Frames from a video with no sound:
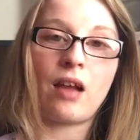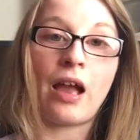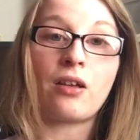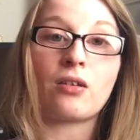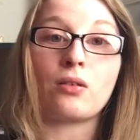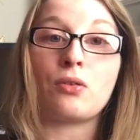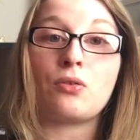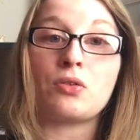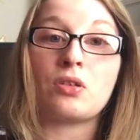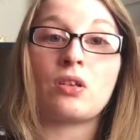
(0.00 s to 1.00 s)
I could
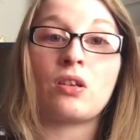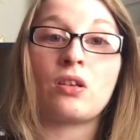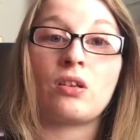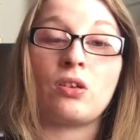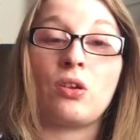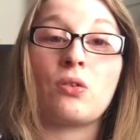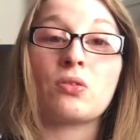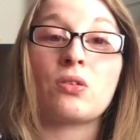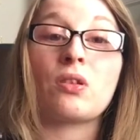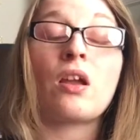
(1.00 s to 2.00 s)
lose
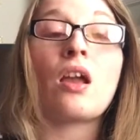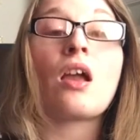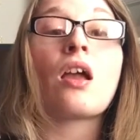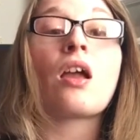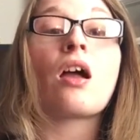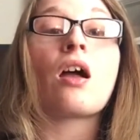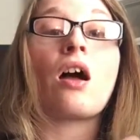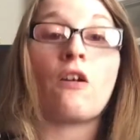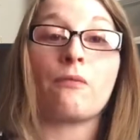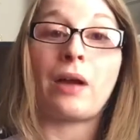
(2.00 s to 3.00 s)
use
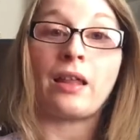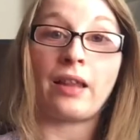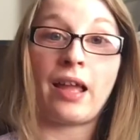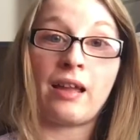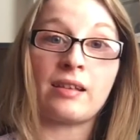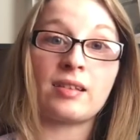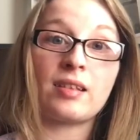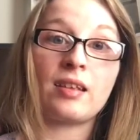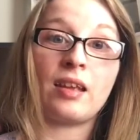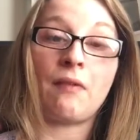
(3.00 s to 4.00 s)
of my legs
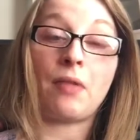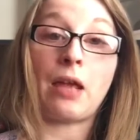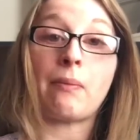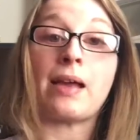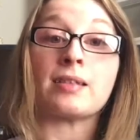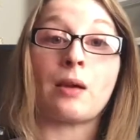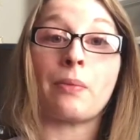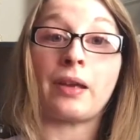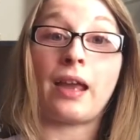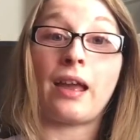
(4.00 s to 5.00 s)
if they mess up
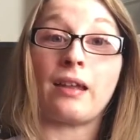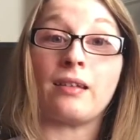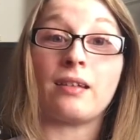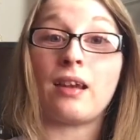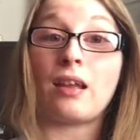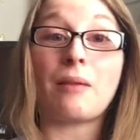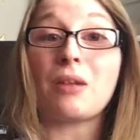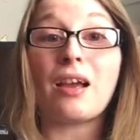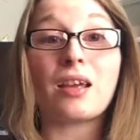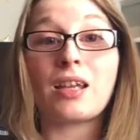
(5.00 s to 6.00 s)
again, and I'm
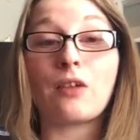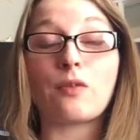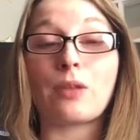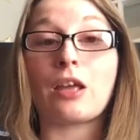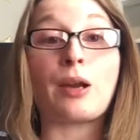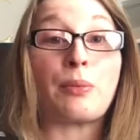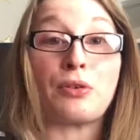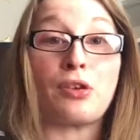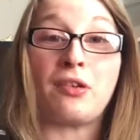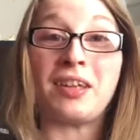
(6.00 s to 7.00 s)
not gonna give them that
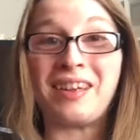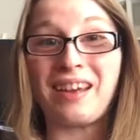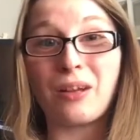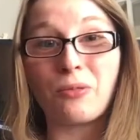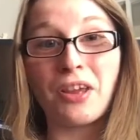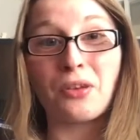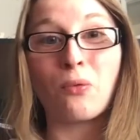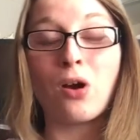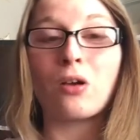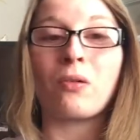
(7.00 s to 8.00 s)
opportunity. I'd rather
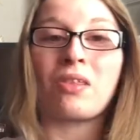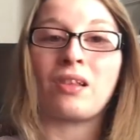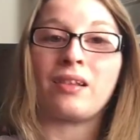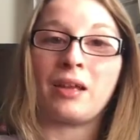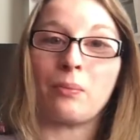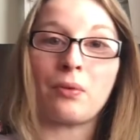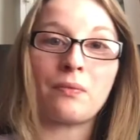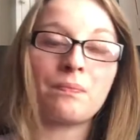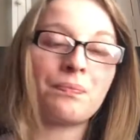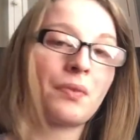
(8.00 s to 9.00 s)
walk with a limp.
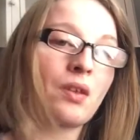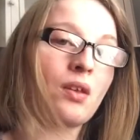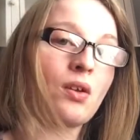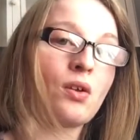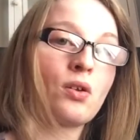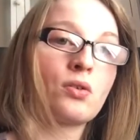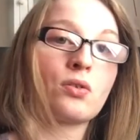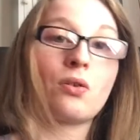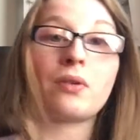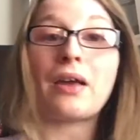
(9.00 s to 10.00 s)

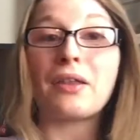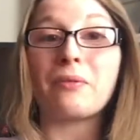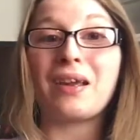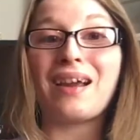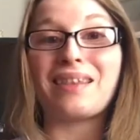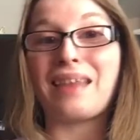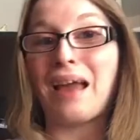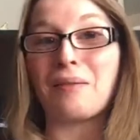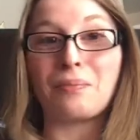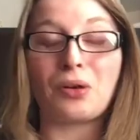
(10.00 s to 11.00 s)
So now that we got
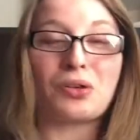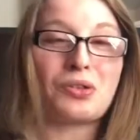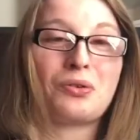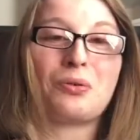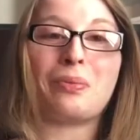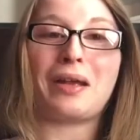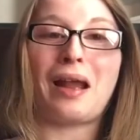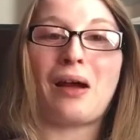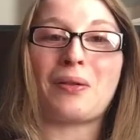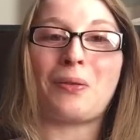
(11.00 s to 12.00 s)
that personal bit
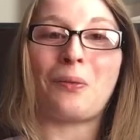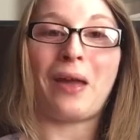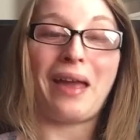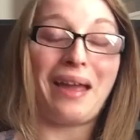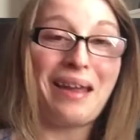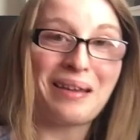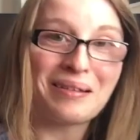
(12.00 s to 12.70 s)
out of the way,